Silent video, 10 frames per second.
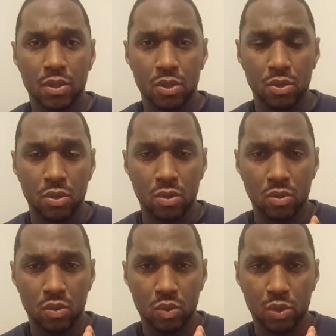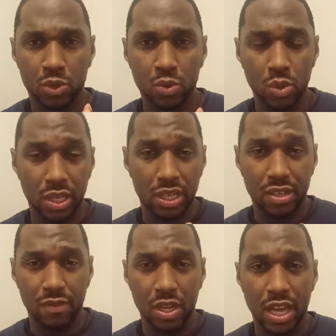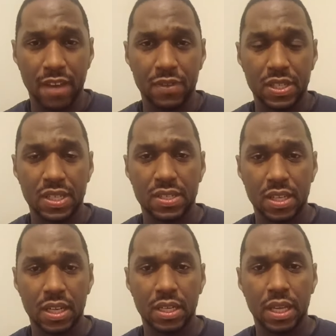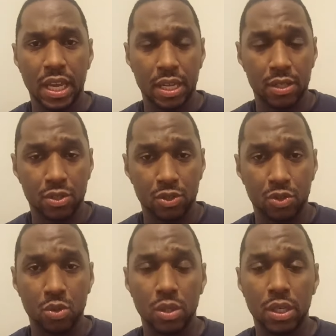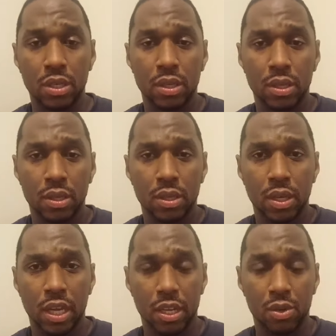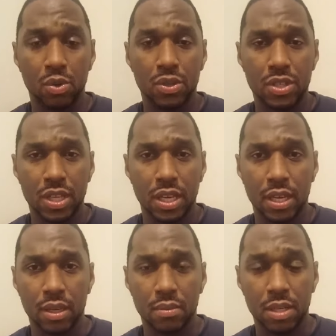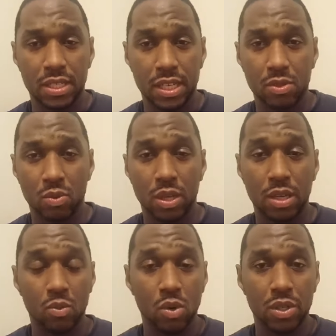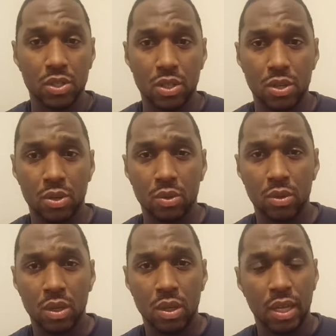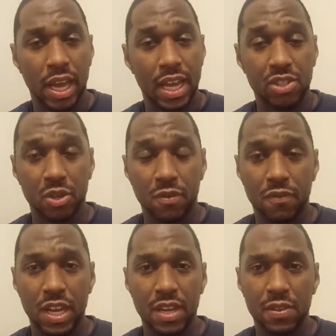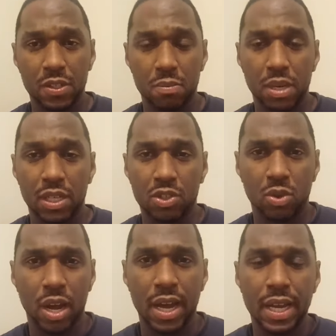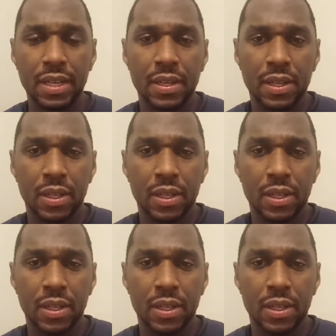to truly live your life as a son and to truly endure to the end, because that's what he wants to do. As your faith is being tried,